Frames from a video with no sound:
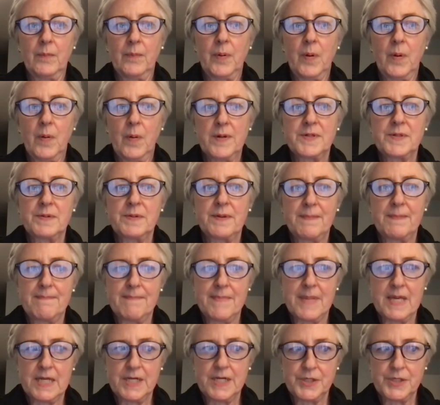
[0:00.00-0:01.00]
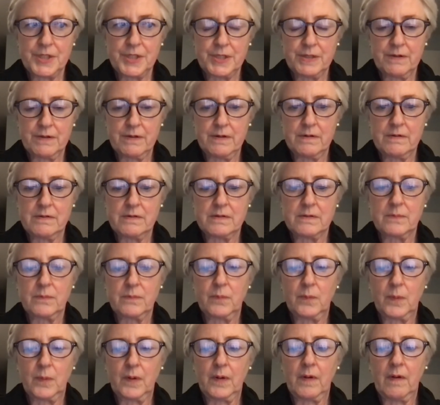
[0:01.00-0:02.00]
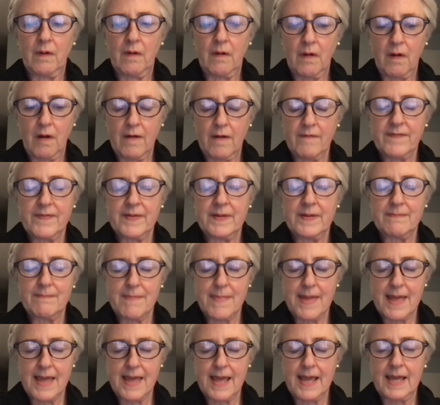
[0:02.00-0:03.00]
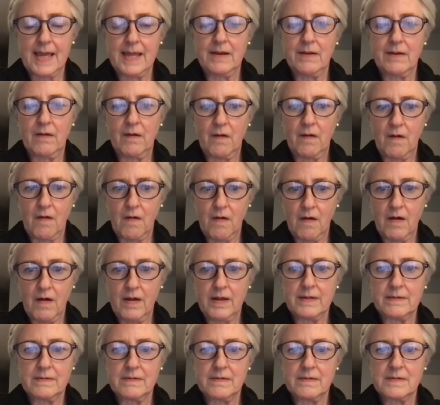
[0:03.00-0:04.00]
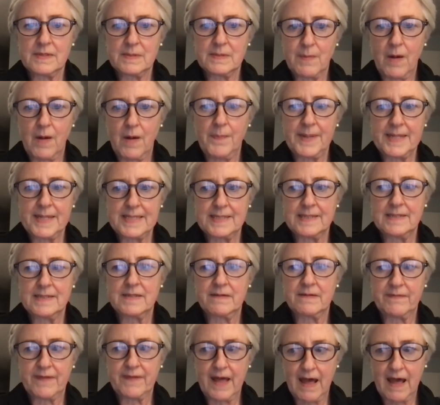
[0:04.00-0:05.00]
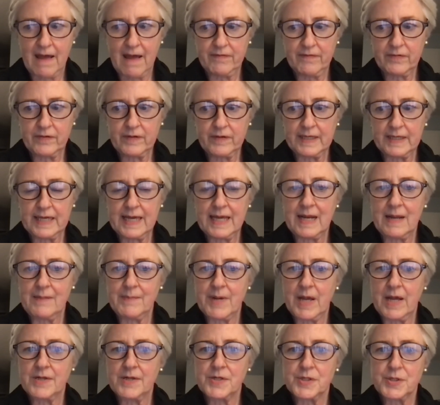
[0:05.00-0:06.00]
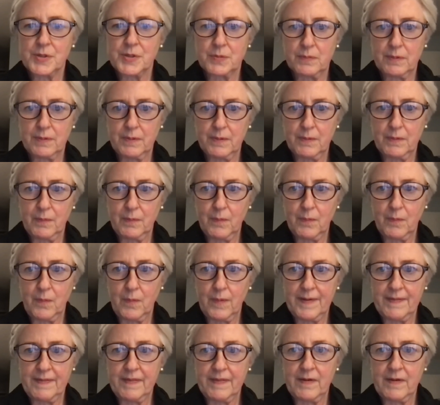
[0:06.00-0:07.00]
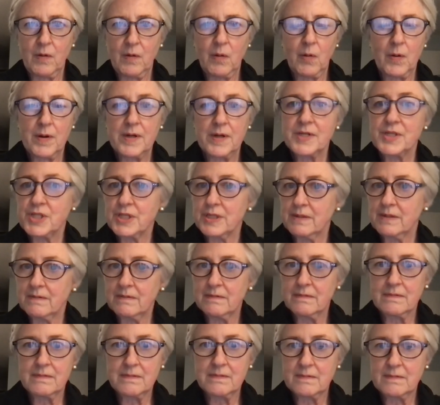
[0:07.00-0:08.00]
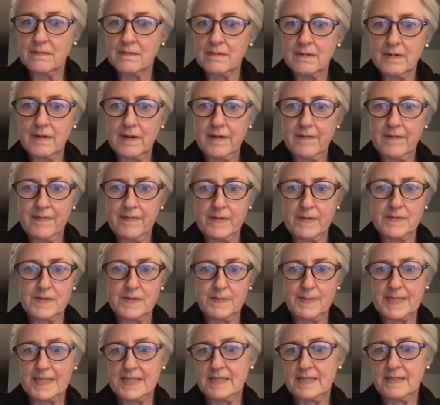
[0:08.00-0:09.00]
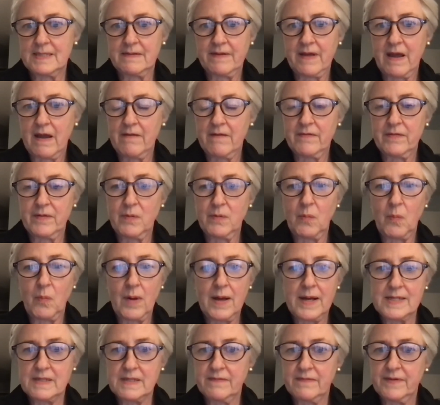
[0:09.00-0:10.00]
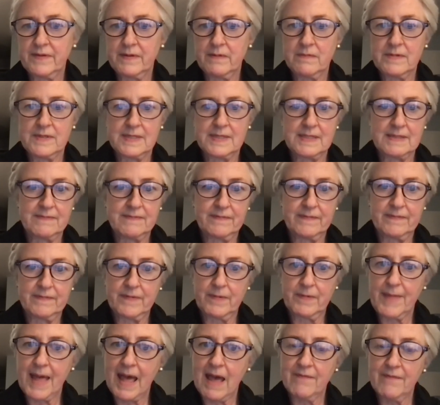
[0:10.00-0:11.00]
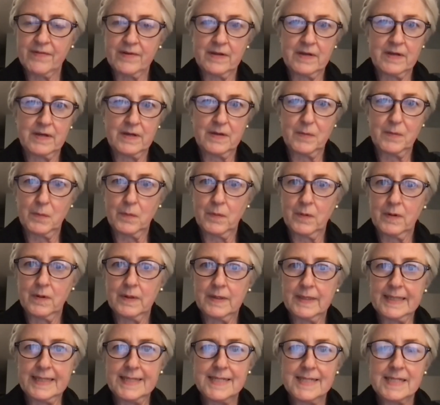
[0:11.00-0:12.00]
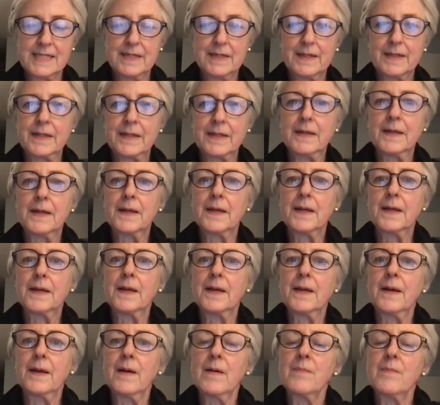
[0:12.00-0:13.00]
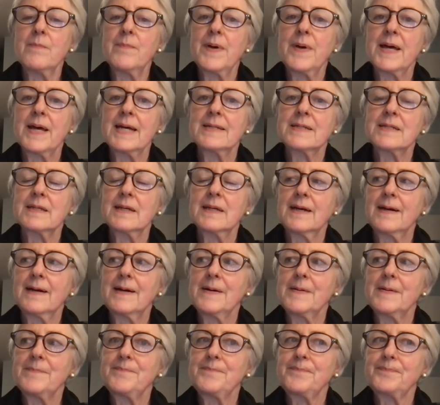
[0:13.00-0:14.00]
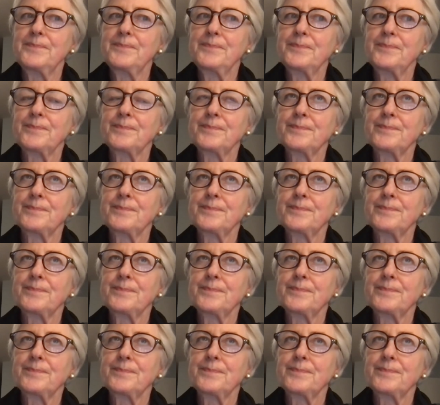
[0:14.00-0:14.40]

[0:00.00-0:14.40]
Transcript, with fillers: portrait miniatures were often made on small pieces of ivory, and I'm not sure what the origin of those pieces of ivory was, if it was from Africa or India, but um,